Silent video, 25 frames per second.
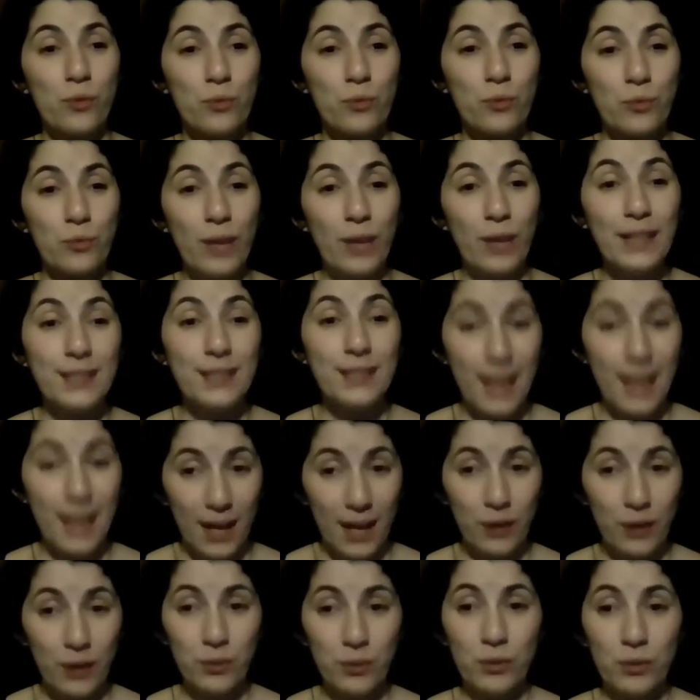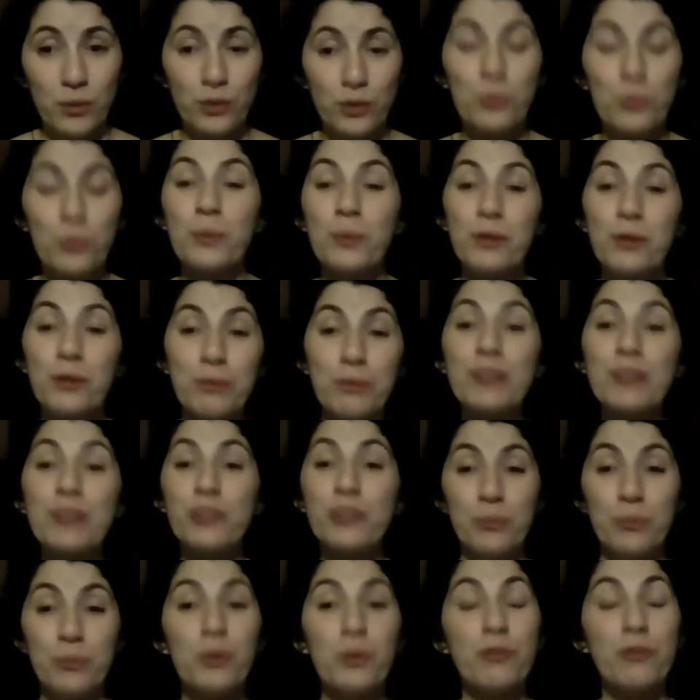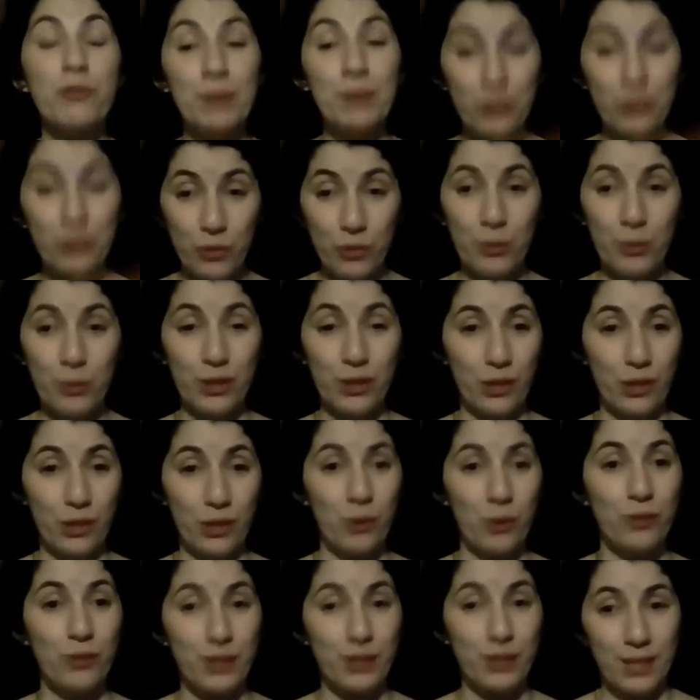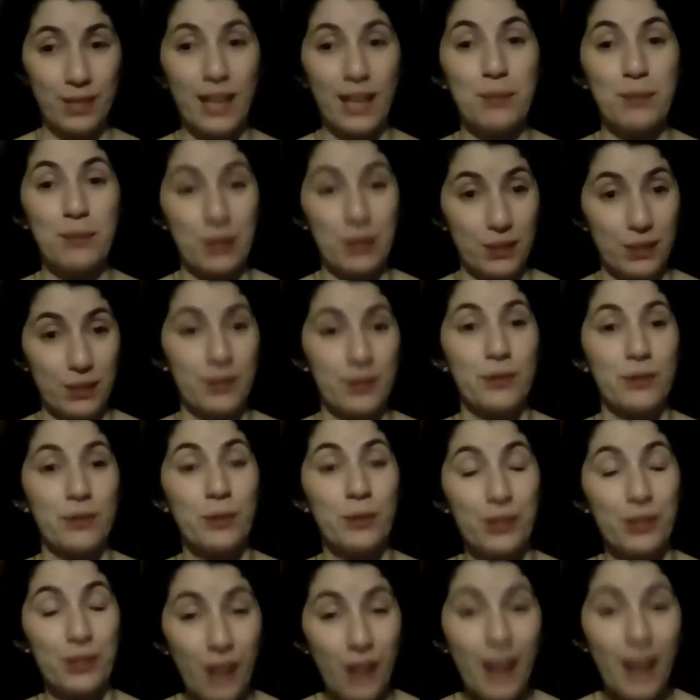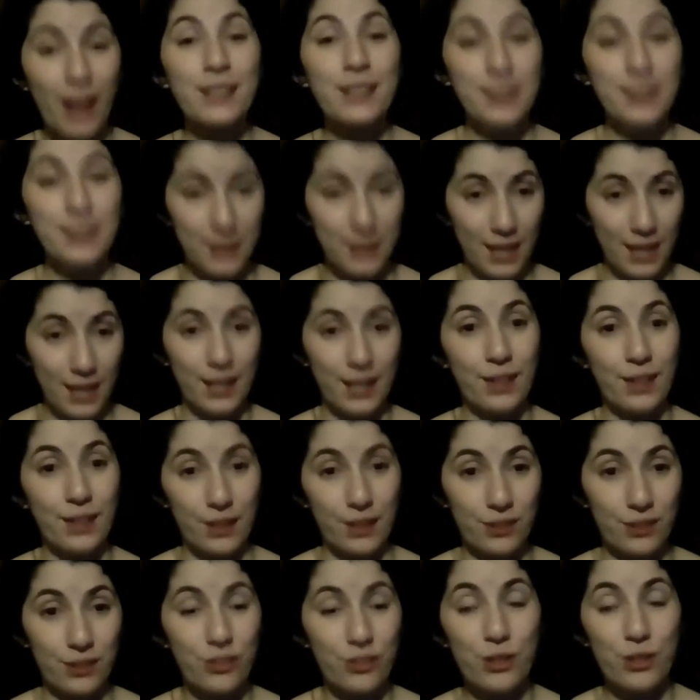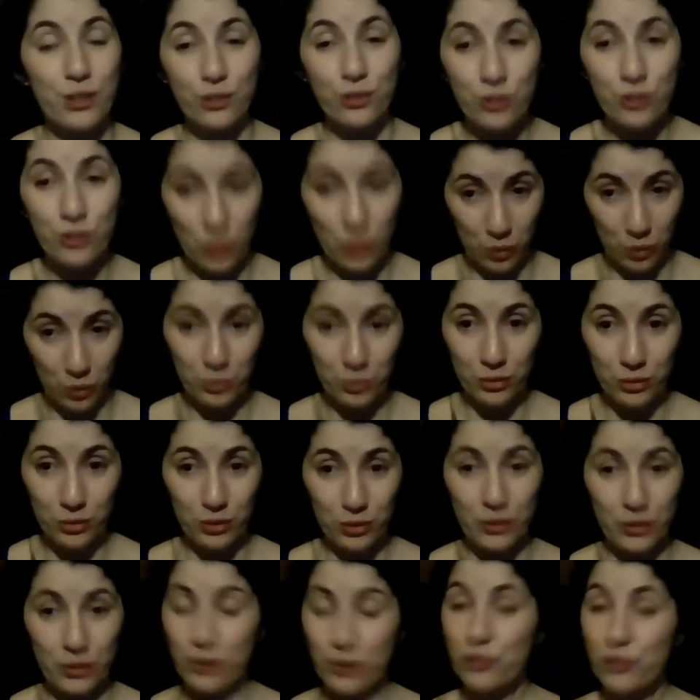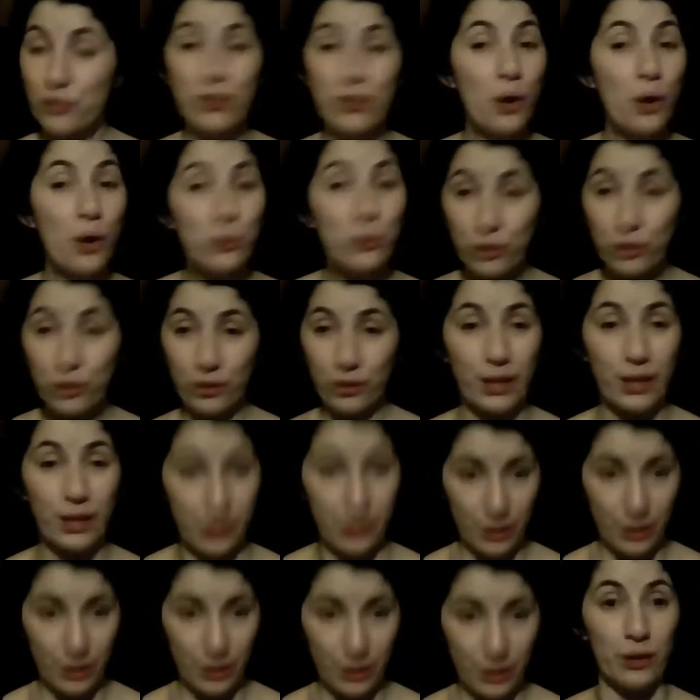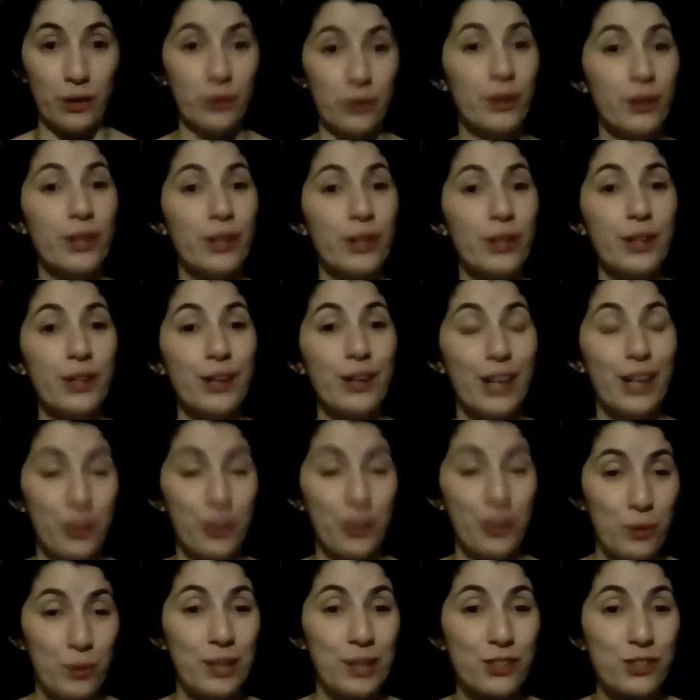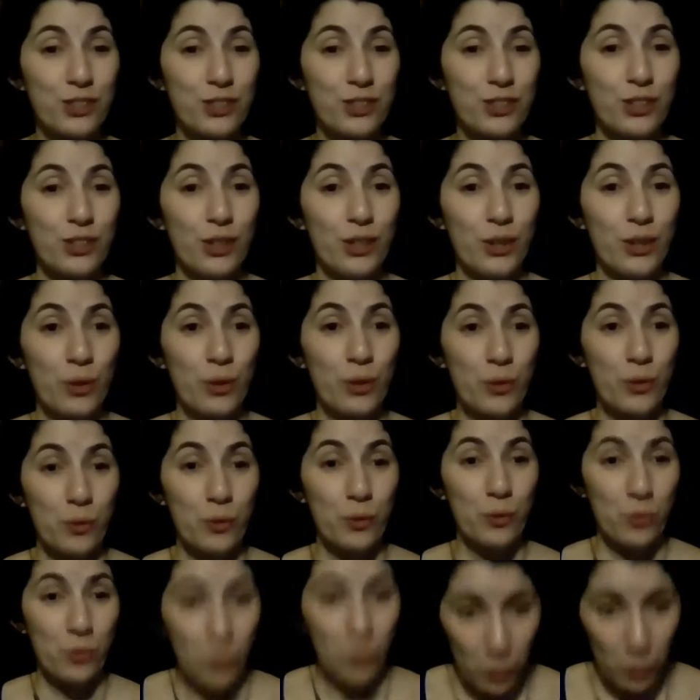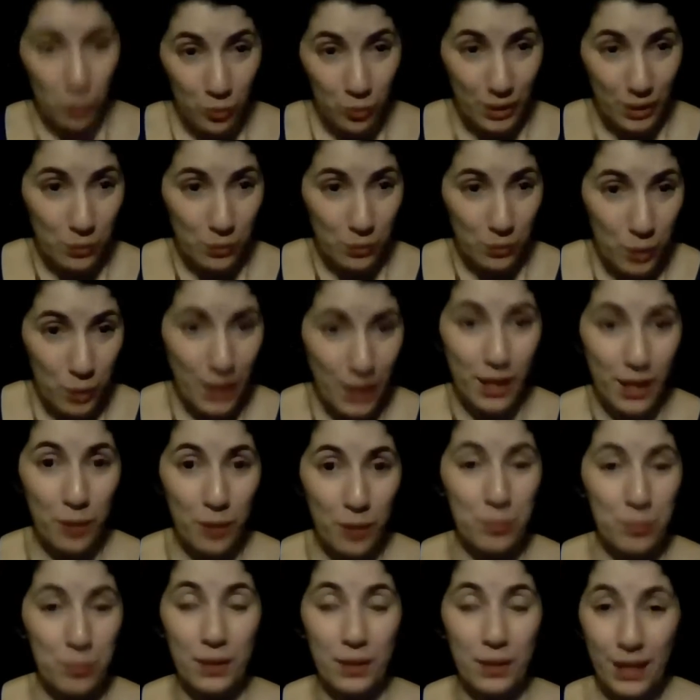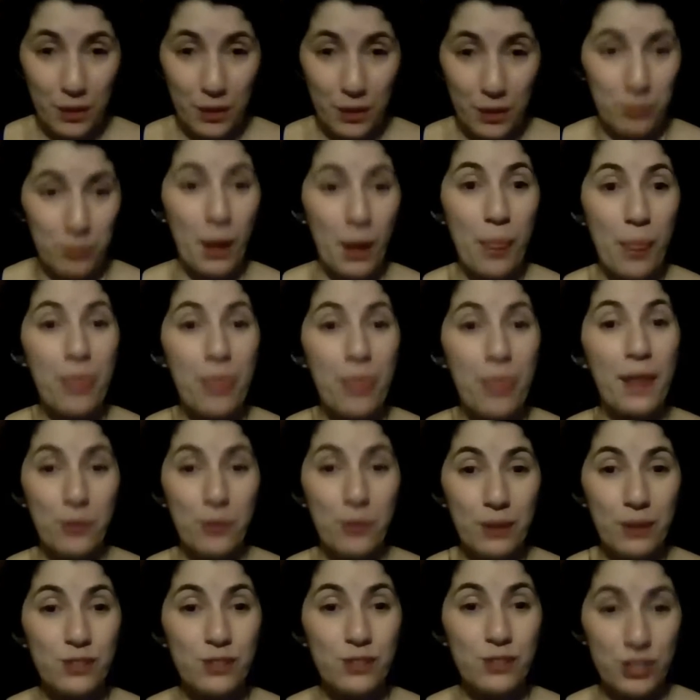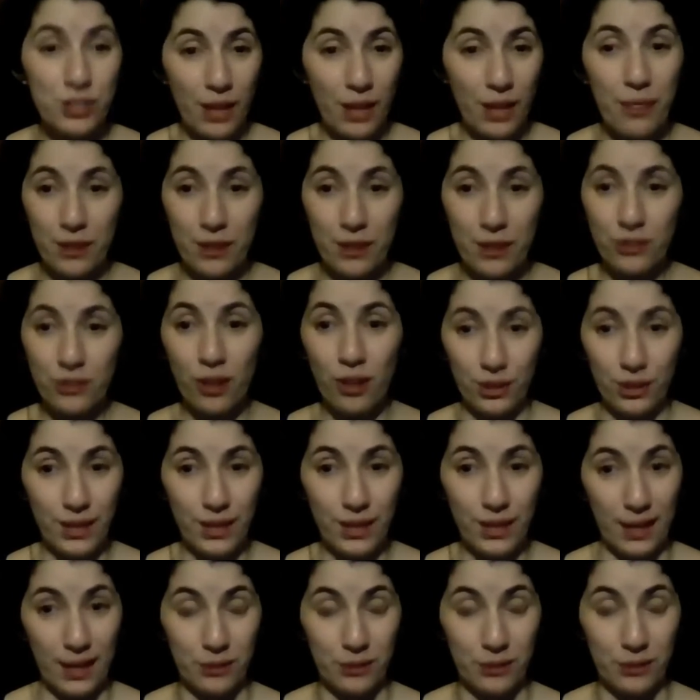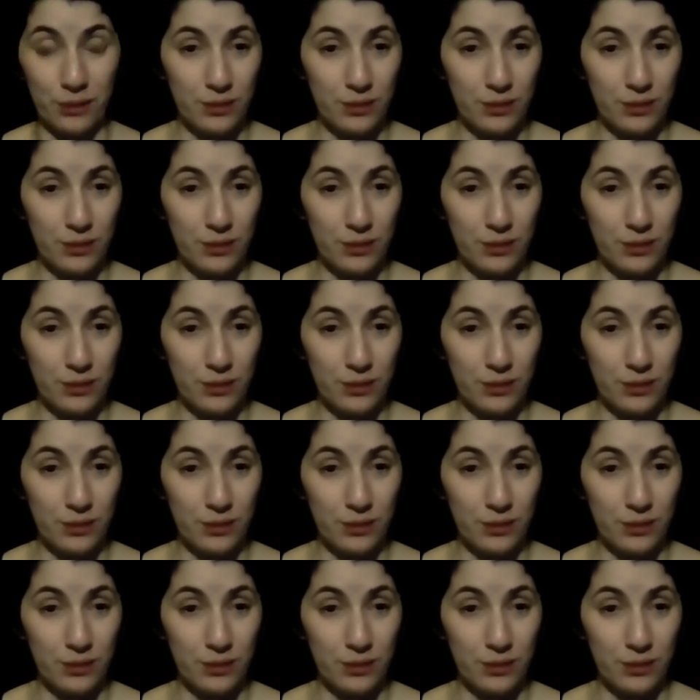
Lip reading: Right now, so we've missed the window of containment. We're not containing this. There's no scenario in which we wake up in a month and we've shut this all down.